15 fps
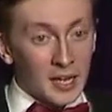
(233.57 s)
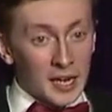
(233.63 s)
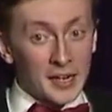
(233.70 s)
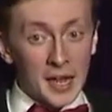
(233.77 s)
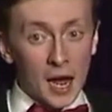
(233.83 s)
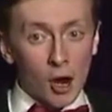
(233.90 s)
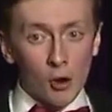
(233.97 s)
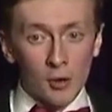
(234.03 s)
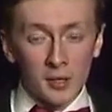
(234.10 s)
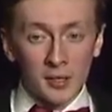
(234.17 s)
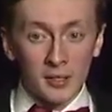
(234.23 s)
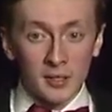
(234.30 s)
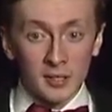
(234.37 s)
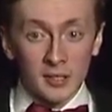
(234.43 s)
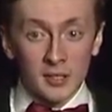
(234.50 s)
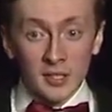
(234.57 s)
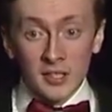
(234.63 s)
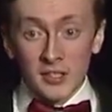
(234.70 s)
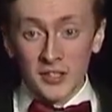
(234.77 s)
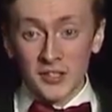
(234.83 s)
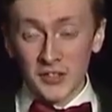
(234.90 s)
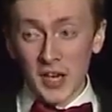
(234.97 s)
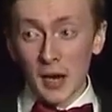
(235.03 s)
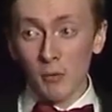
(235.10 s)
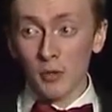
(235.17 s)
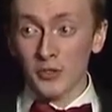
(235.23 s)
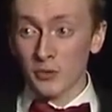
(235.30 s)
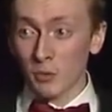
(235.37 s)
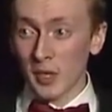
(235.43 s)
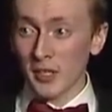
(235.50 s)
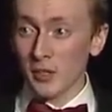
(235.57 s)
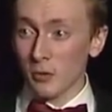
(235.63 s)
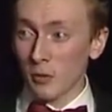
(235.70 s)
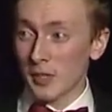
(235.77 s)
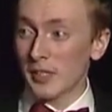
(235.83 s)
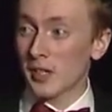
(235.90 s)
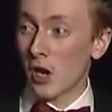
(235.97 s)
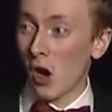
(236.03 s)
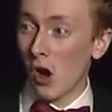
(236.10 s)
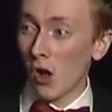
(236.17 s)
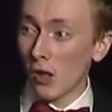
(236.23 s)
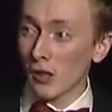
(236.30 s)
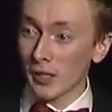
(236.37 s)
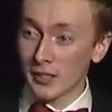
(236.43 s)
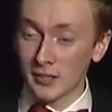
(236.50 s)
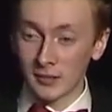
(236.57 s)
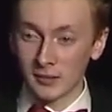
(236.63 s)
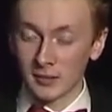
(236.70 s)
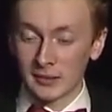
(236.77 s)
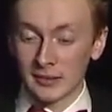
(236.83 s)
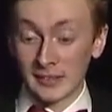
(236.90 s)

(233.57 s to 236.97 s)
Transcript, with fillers: and how, since I was what you would call an